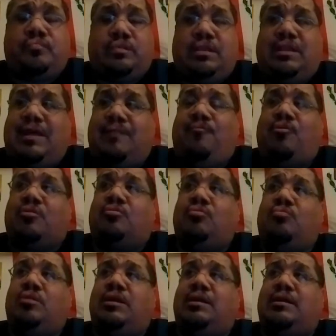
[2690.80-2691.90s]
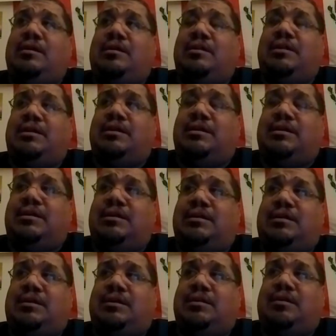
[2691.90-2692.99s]
La Fortuna
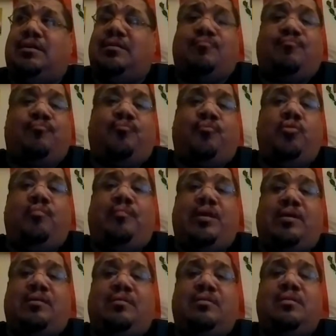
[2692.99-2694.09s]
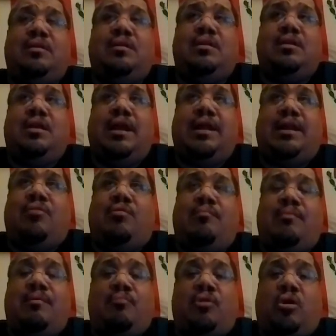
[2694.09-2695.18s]
on Fruitvale, and I
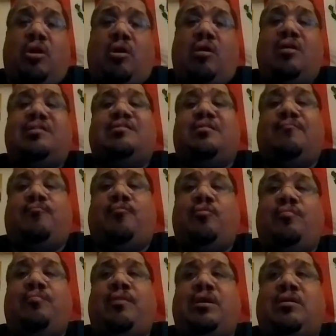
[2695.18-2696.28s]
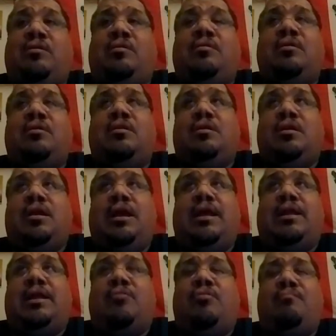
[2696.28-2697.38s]
remember Arts on Fruitvale,
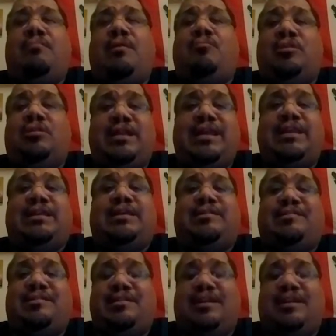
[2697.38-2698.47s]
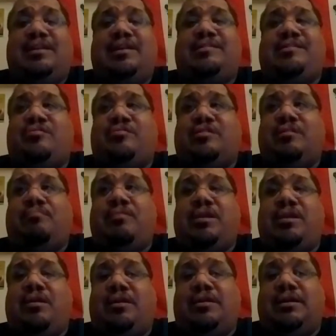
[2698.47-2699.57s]
and I remember Lily's. Lily's used to be
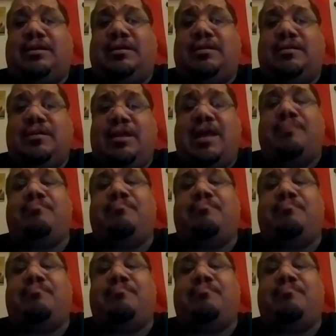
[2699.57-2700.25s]
on and